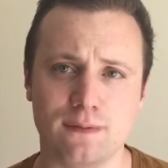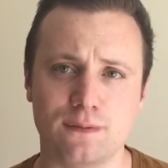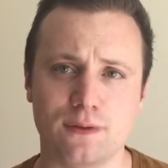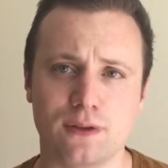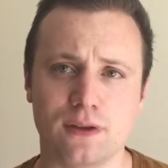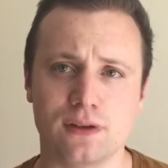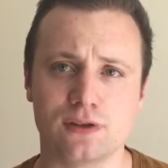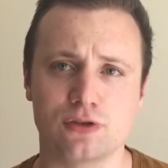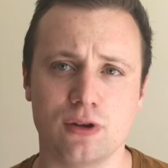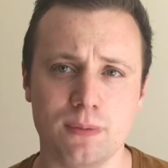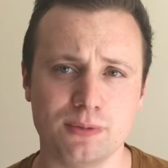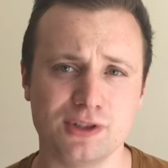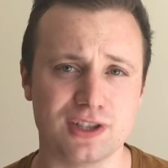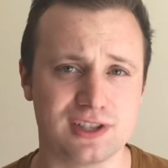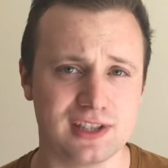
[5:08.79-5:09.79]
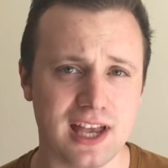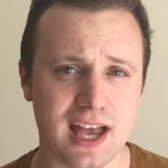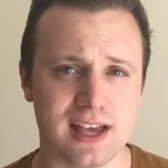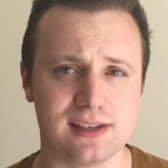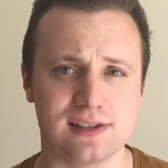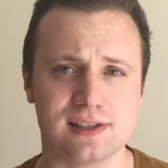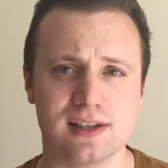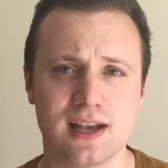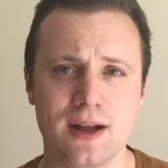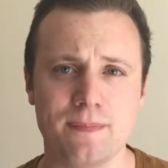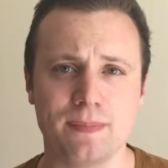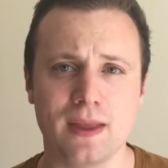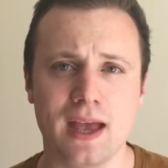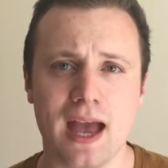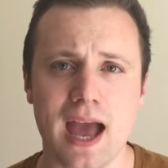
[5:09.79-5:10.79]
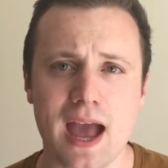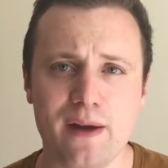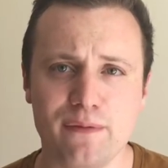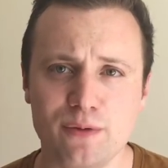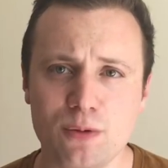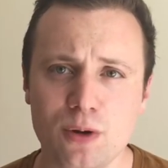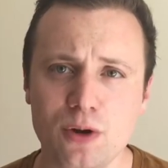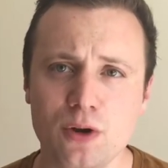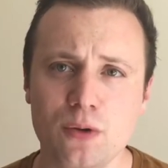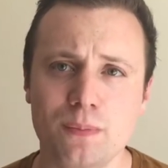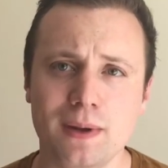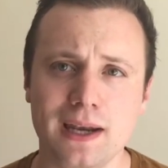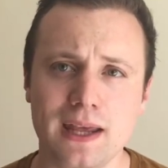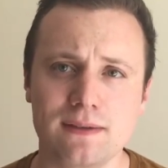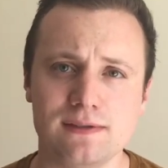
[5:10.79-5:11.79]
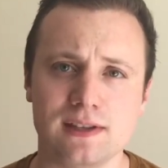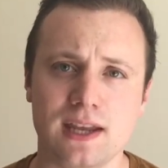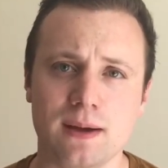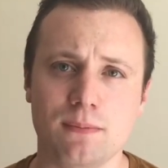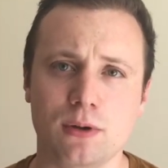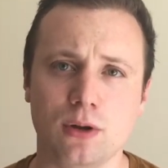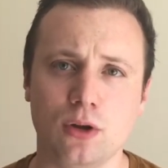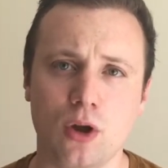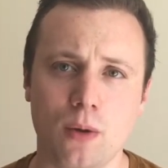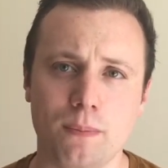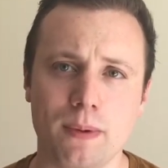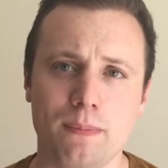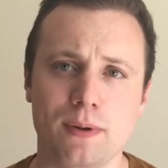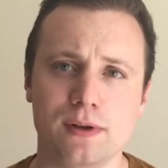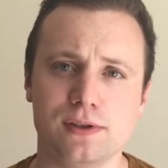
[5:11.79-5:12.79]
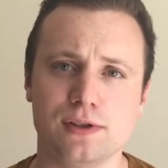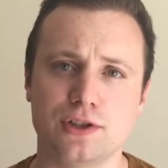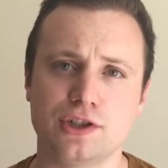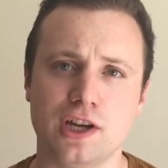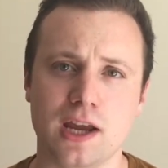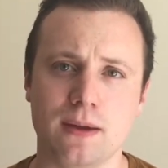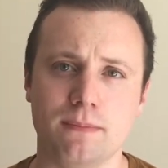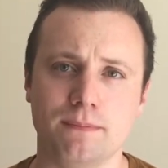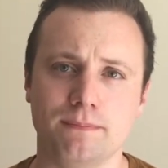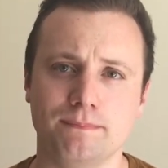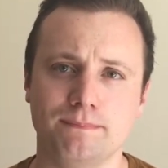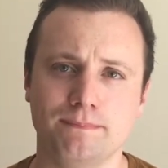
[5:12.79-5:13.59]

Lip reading: For the scripture says, everyone who believes in him will not be put to shame.